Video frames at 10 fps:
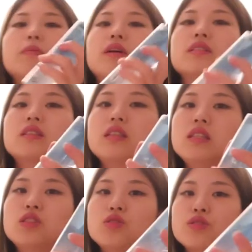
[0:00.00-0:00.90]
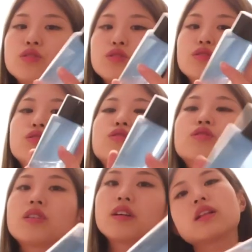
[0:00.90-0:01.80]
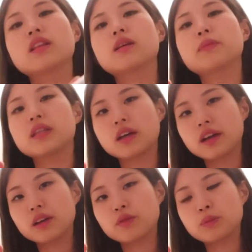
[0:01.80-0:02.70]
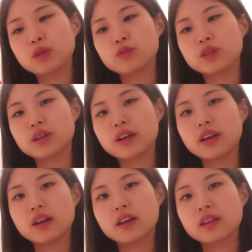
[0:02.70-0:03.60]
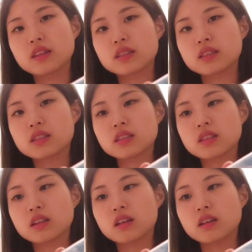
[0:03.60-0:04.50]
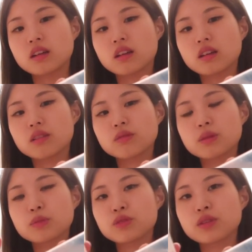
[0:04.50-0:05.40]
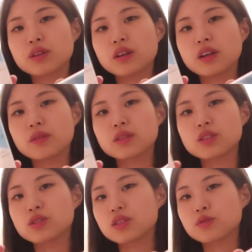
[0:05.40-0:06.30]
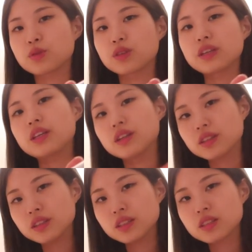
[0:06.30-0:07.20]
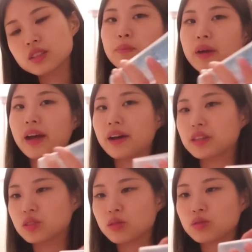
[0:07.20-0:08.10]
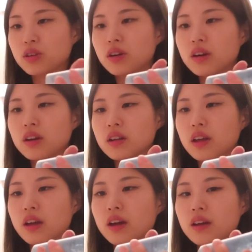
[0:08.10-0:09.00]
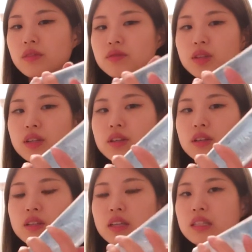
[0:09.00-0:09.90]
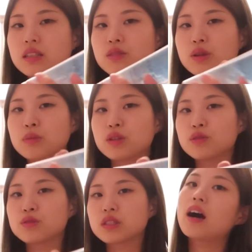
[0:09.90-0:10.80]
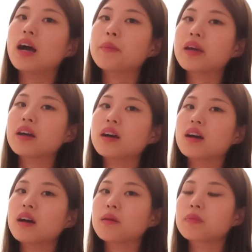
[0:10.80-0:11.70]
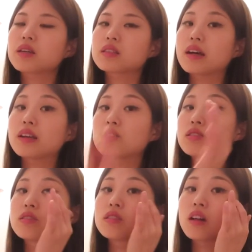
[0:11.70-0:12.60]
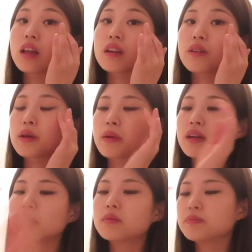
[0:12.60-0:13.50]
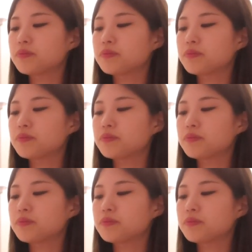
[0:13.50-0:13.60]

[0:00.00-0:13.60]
bought these two lip and eye remover, and this is the remover I was using for ears. My eyes don't hurt and it easily removes eye makeup because I do a lot of eye makeup.